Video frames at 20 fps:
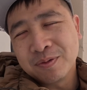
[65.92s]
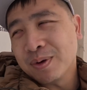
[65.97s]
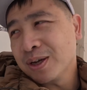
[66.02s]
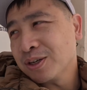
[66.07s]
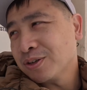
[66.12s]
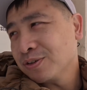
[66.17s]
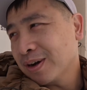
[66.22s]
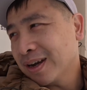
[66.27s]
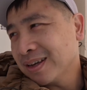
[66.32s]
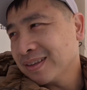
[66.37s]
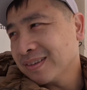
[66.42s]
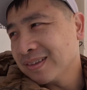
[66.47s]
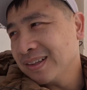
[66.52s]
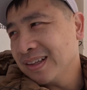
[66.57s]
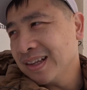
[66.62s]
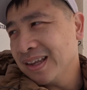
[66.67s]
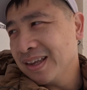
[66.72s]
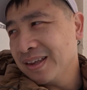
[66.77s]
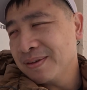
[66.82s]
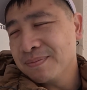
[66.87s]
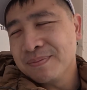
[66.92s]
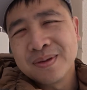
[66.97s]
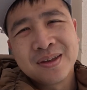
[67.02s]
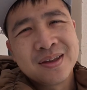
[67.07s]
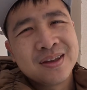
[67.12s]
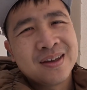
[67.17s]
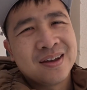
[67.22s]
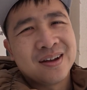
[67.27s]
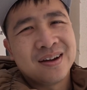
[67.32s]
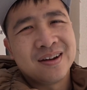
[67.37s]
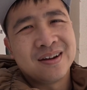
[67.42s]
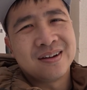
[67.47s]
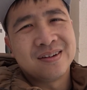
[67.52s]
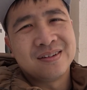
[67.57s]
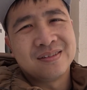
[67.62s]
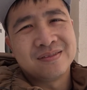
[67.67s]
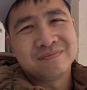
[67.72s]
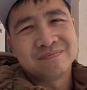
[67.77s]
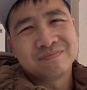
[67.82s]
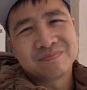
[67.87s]
Where should I sleep?
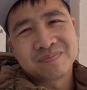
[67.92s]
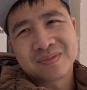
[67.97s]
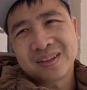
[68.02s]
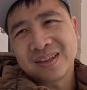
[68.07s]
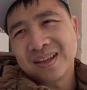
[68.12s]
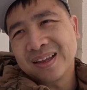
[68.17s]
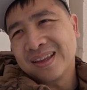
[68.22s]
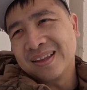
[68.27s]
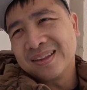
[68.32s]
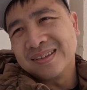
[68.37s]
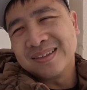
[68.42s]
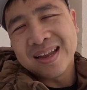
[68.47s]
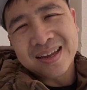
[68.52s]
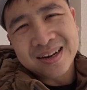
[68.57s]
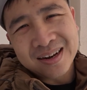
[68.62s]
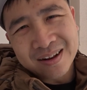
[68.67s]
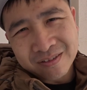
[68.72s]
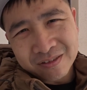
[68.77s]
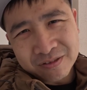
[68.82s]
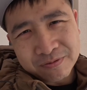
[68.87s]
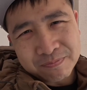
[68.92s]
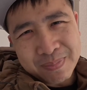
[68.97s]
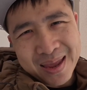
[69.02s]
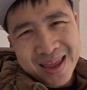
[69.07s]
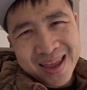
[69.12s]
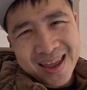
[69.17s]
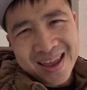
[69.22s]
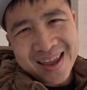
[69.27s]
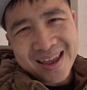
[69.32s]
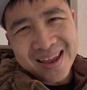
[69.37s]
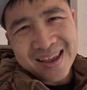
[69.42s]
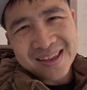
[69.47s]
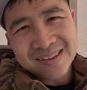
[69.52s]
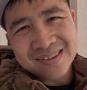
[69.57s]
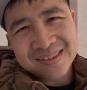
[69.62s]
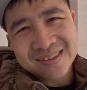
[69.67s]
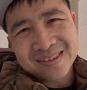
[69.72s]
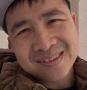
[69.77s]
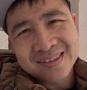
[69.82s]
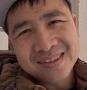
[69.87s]
Is there enough
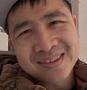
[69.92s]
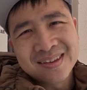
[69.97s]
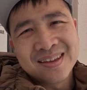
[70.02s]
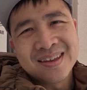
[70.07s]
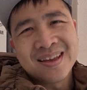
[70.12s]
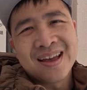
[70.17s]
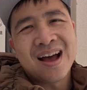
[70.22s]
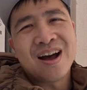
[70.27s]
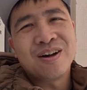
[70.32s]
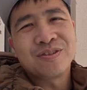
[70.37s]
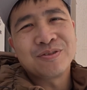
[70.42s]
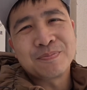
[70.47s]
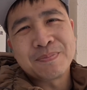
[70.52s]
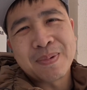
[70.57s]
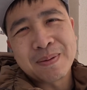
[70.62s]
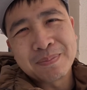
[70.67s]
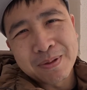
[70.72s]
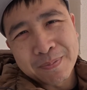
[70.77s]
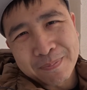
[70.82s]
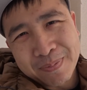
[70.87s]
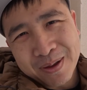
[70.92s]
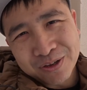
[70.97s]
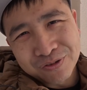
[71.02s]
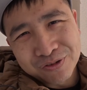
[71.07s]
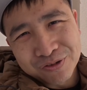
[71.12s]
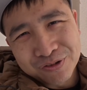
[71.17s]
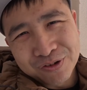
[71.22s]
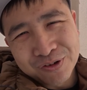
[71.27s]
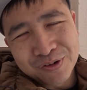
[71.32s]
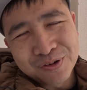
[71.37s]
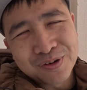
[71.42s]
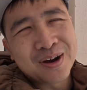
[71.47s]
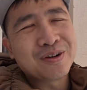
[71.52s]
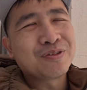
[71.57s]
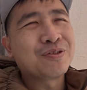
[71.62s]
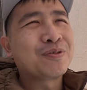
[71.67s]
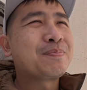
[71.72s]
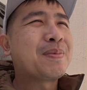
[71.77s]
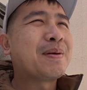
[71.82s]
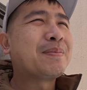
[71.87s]
space? How to pump the petrol?
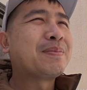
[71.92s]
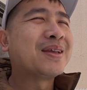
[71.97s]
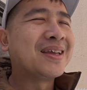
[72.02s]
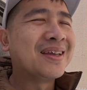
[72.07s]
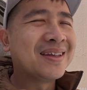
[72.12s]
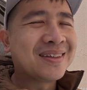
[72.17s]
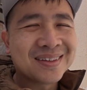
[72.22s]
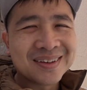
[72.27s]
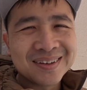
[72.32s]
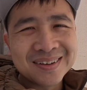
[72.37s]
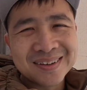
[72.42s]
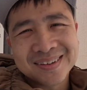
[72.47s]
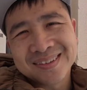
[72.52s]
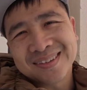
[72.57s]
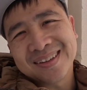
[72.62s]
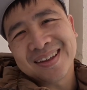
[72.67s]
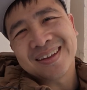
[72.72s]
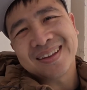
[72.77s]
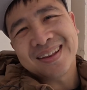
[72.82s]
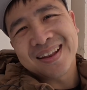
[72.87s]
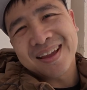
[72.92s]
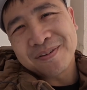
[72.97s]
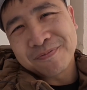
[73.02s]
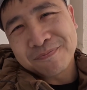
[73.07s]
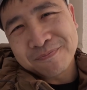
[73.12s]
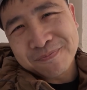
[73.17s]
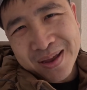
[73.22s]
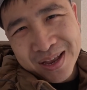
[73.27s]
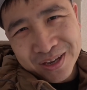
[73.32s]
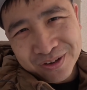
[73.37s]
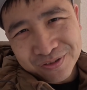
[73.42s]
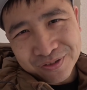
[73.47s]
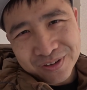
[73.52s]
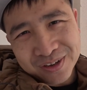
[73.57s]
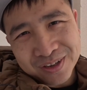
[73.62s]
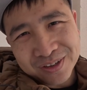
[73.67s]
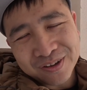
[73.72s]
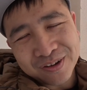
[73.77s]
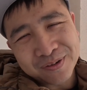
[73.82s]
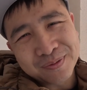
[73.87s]
How to pump the heater? Is there enough
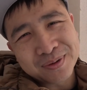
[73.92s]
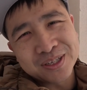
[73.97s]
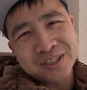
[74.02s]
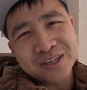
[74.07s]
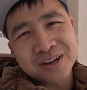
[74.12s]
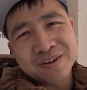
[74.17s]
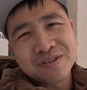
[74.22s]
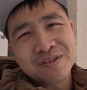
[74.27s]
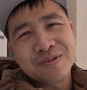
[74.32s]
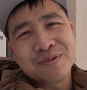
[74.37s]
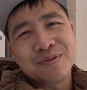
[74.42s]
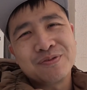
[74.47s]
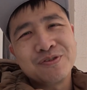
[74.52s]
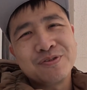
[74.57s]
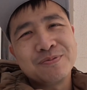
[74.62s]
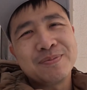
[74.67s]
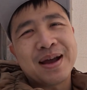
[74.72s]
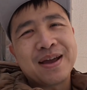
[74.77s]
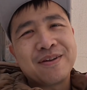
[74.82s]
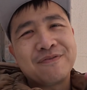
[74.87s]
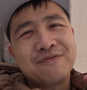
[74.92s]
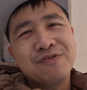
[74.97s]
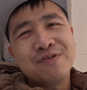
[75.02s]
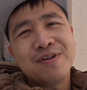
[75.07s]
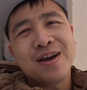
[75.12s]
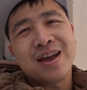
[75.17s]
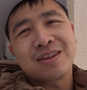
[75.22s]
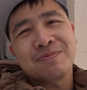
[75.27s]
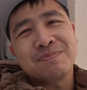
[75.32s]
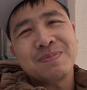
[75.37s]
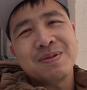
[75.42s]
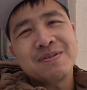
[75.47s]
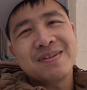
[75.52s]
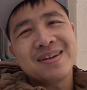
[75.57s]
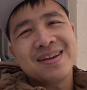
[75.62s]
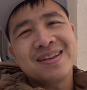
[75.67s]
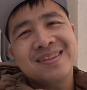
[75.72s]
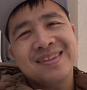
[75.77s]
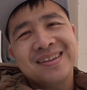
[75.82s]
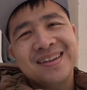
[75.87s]
batteries? So I'll be sharing with you my full
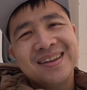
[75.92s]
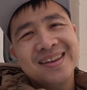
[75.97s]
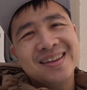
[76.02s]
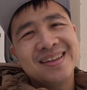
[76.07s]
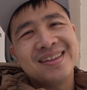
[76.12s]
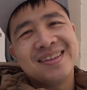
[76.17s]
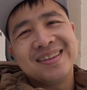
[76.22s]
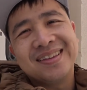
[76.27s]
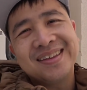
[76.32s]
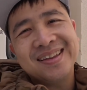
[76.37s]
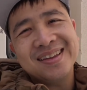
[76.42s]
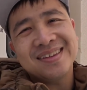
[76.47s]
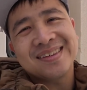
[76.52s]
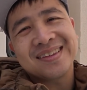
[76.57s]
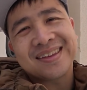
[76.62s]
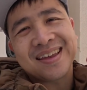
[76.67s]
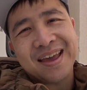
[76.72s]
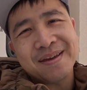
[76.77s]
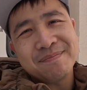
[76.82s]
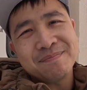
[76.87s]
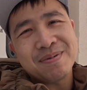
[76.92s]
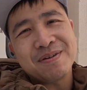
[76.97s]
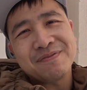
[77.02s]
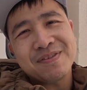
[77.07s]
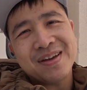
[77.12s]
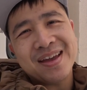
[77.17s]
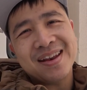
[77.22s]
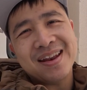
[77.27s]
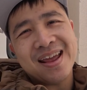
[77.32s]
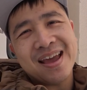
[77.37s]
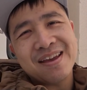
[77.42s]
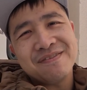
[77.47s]
experience in this camper van